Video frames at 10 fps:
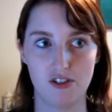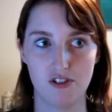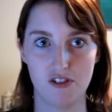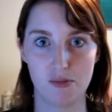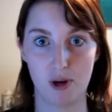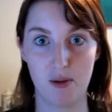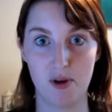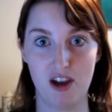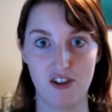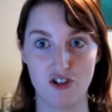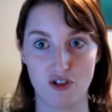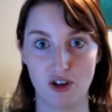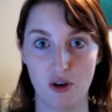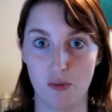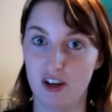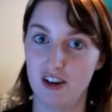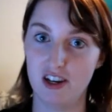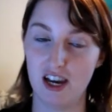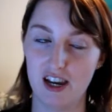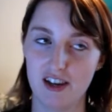to spray paint during a windy
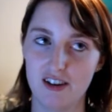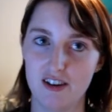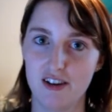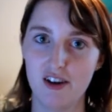day.